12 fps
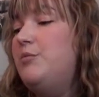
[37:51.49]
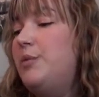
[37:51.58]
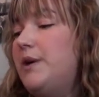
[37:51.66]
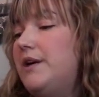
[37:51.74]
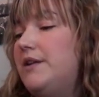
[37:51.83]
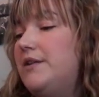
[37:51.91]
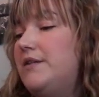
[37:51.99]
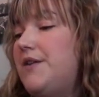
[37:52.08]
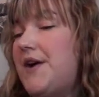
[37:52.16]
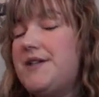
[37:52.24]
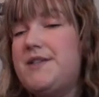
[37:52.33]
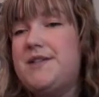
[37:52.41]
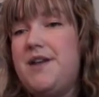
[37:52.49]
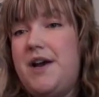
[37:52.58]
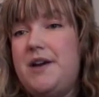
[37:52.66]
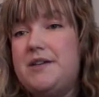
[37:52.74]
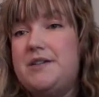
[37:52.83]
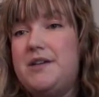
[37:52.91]
But that's
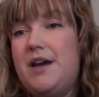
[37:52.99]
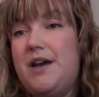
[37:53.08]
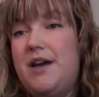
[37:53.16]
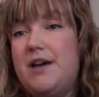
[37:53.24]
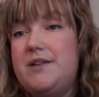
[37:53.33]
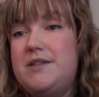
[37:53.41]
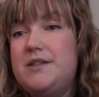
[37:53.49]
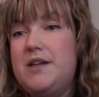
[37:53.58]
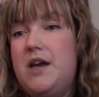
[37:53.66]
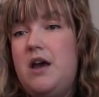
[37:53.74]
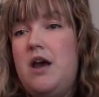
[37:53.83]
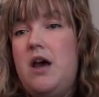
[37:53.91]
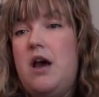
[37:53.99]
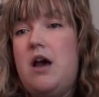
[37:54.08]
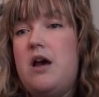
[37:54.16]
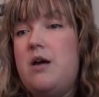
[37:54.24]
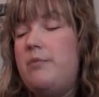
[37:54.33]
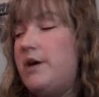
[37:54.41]
that, I guess.
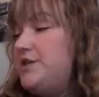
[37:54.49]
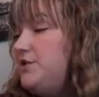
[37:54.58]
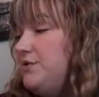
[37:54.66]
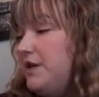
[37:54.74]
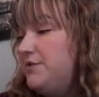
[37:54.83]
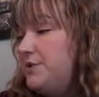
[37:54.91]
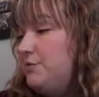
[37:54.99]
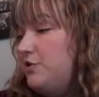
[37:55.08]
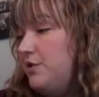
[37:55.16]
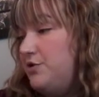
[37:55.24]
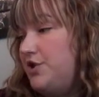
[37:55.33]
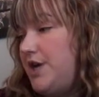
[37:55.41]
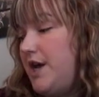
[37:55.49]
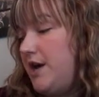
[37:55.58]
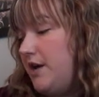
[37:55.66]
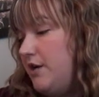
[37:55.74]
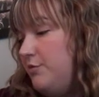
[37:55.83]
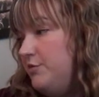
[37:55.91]
I do have some crochet.
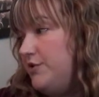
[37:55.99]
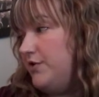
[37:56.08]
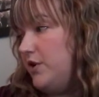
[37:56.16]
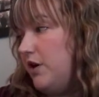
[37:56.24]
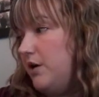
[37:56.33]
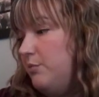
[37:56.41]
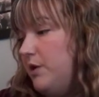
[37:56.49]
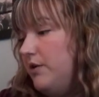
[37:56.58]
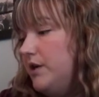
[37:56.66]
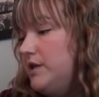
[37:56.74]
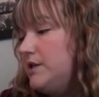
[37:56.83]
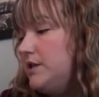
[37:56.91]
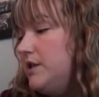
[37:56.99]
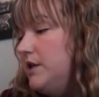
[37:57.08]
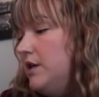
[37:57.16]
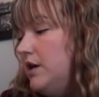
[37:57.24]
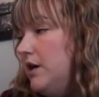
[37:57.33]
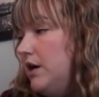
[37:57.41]
I almost forgot about it.
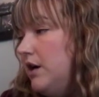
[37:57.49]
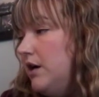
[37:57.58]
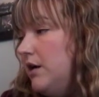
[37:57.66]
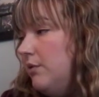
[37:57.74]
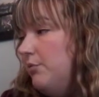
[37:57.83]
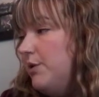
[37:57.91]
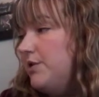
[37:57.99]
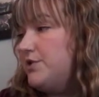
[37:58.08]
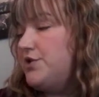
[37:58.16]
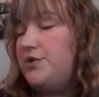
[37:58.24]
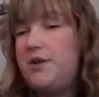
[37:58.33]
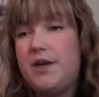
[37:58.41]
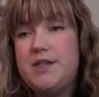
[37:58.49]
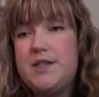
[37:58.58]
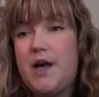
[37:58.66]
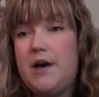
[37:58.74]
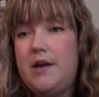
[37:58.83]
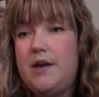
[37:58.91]
But I'll show you guys
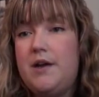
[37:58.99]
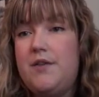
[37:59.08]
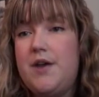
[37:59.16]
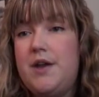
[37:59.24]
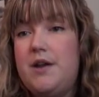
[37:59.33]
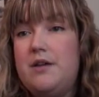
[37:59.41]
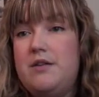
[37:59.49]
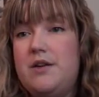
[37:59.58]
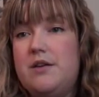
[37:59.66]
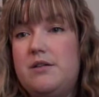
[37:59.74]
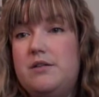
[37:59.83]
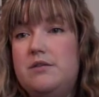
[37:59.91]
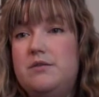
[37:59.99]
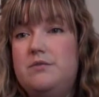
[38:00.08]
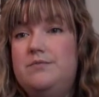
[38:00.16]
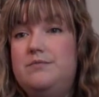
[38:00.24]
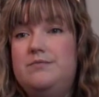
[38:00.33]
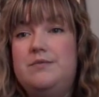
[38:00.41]
that, and then I think I'll
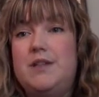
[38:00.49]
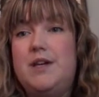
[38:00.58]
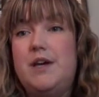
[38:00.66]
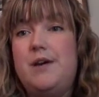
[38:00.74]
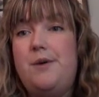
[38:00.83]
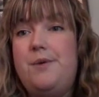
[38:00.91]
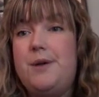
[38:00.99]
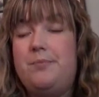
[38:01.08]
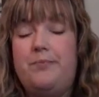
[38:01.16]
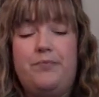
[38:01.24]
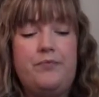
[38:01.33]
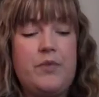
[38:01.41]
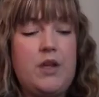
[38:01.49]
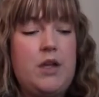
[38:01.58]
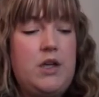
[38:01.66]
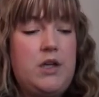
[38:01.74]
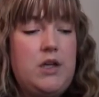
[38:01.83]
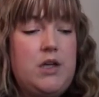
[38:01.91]
get going.
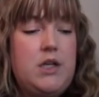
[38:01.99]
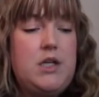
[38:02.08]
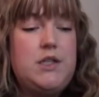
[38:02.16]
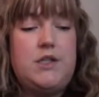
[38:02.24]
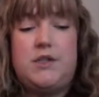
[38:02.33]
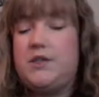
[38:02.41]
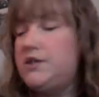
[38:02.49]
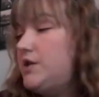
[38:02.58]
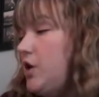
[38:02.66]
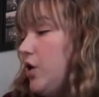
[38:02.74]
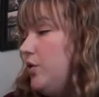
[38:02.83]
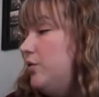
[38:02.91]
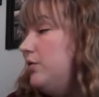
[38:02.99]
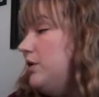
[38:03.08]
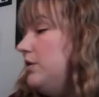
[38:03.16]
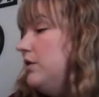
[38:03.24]
So,